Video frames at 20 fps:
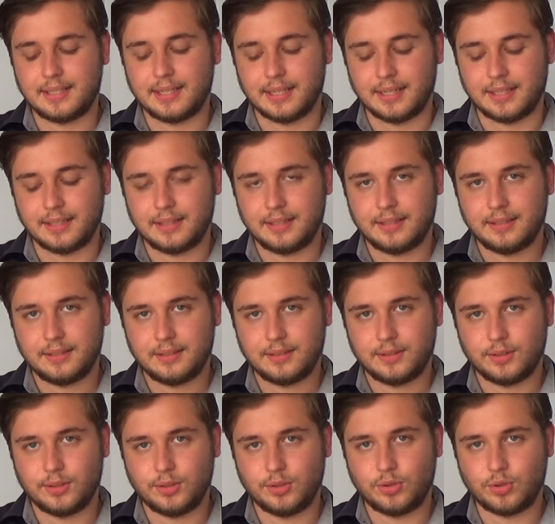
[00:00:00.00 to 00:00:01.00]
thing,
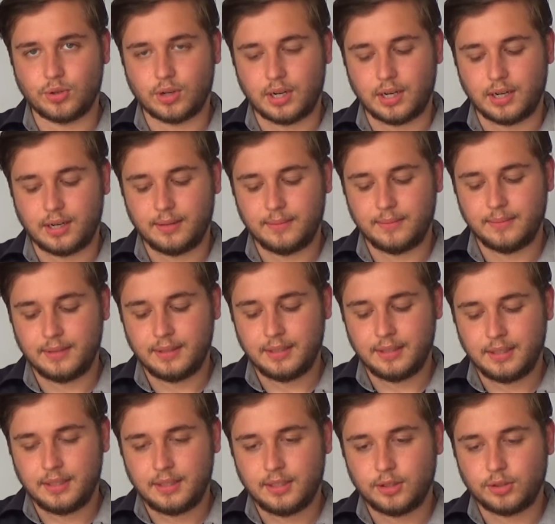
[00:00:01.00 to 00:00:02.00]
draw
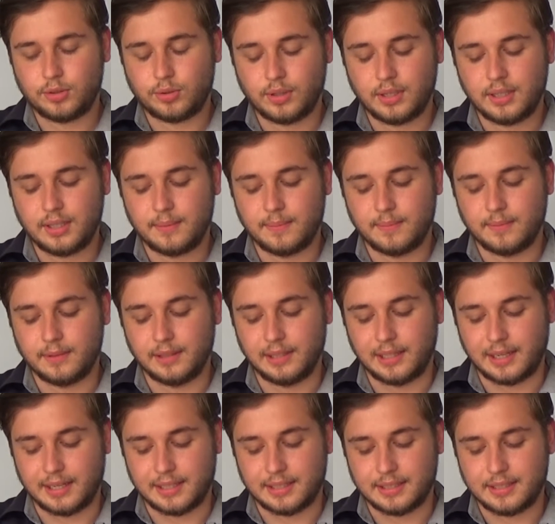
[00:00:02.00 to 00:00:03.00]
3
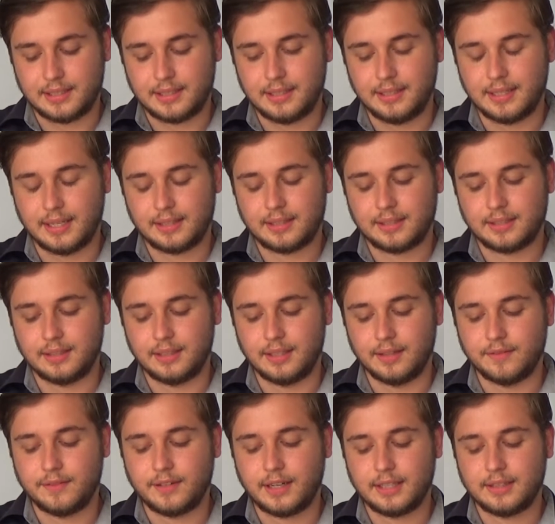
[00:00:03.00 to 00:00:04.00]
lines that
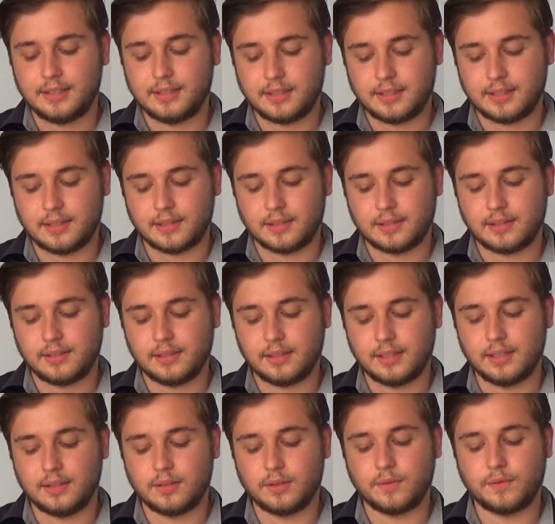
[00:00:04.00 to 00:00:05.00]
divide the circle
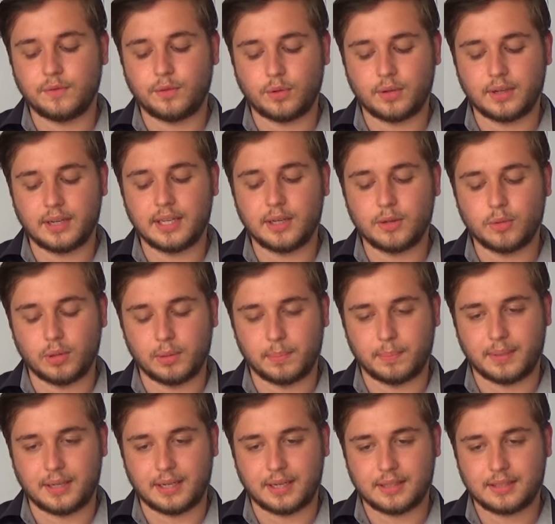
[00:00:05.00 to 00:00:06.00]
into 4 equal
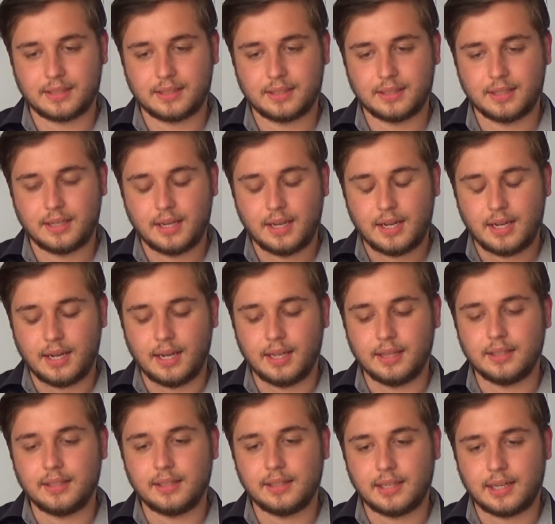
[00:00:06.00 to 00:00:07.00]
parts,
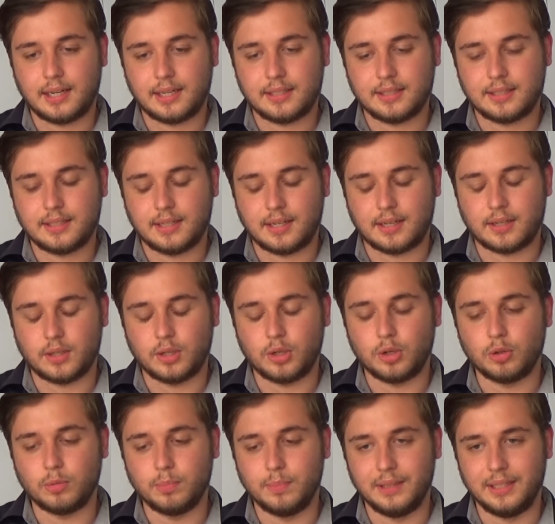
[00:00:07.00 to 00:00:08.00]
and the lines are
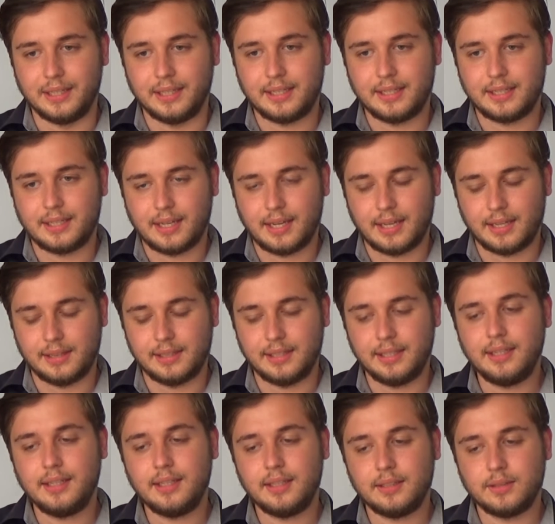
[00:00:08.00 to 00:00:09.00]
oblique and
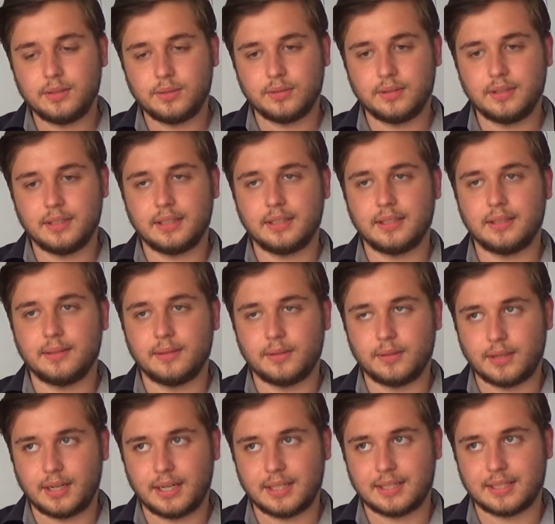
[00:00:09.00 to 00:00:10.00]
leaning to the
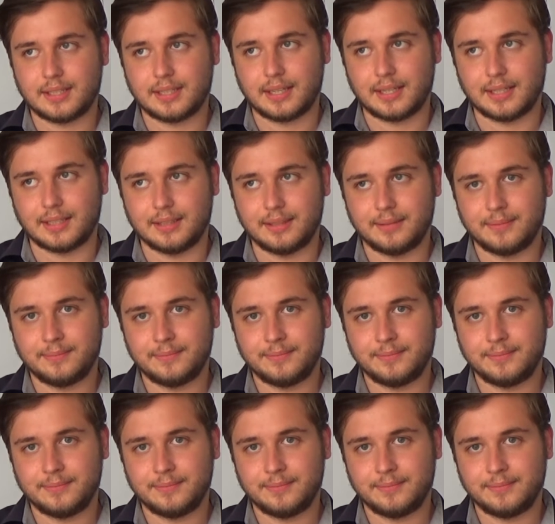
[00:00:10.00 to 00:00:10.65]
right side.